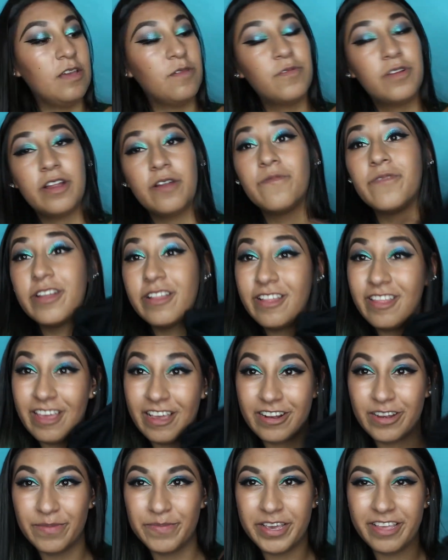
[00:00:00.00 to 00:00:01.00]
And what I really
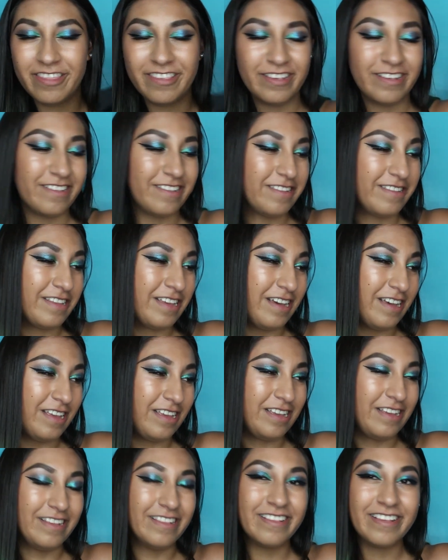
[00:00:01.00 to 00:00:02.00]
liked about this is
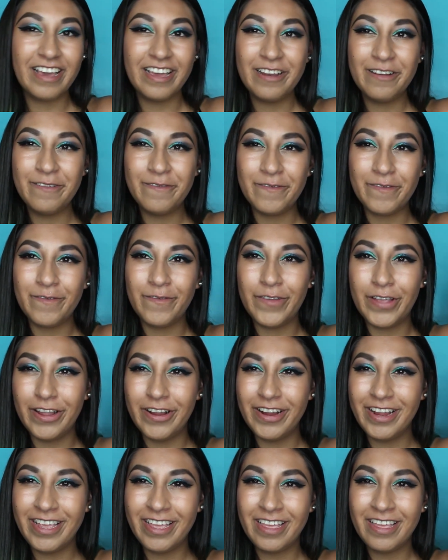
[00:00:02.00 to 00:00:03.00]
that it's kind of
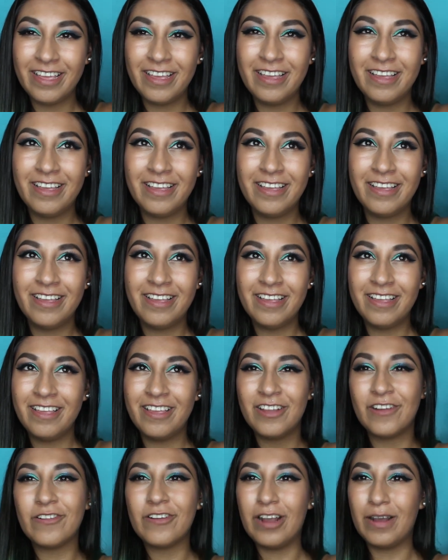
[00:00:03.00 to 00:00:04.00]
very
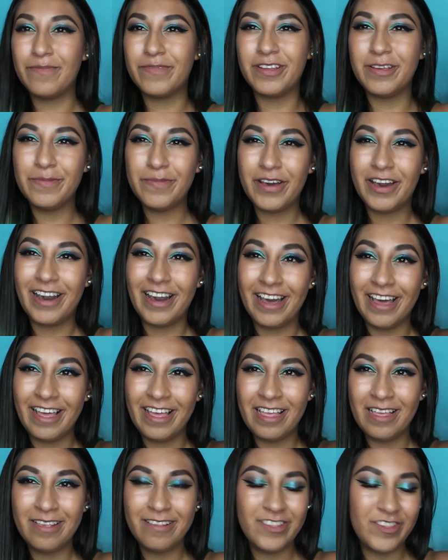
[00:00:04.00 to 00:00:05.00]
cropped up
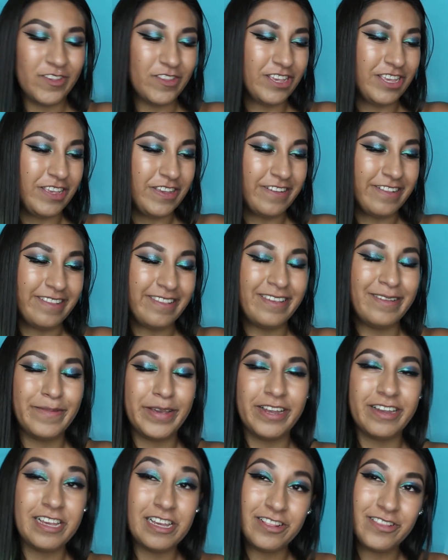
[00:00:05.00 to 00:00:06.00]
high so that you can see
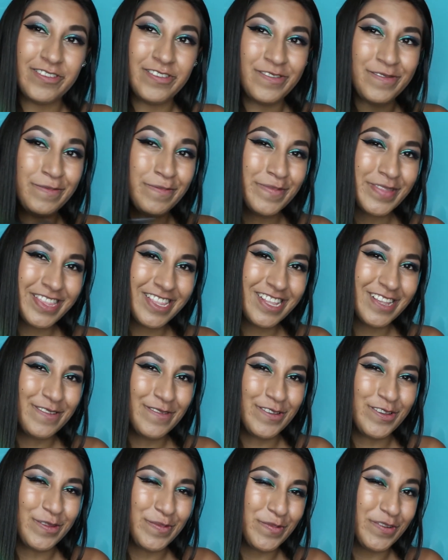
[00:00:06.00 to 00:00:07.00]
my tattoo,
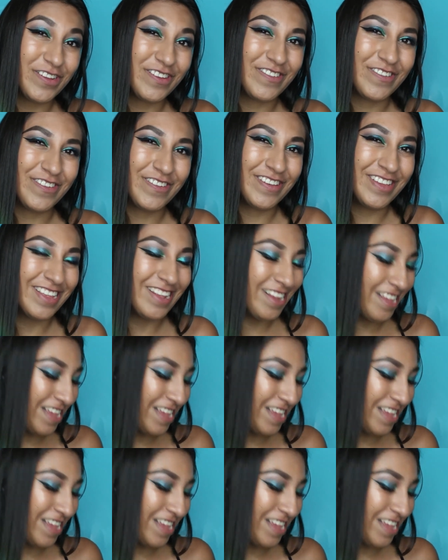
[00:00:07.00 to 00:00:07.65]
which is pretty cool.